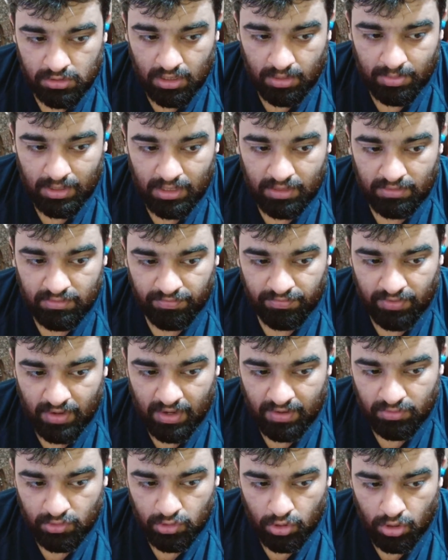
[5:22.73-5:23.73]
I believe the
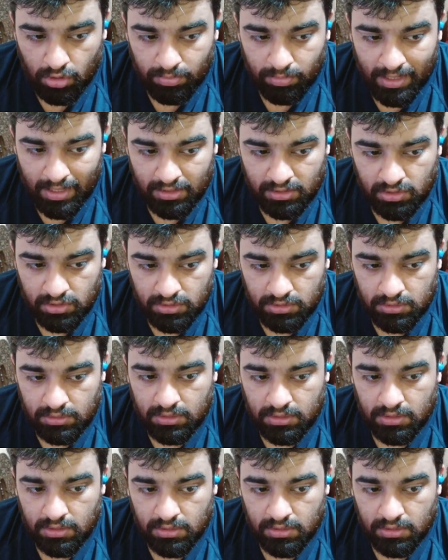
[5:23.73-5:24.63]
5 o'clock match is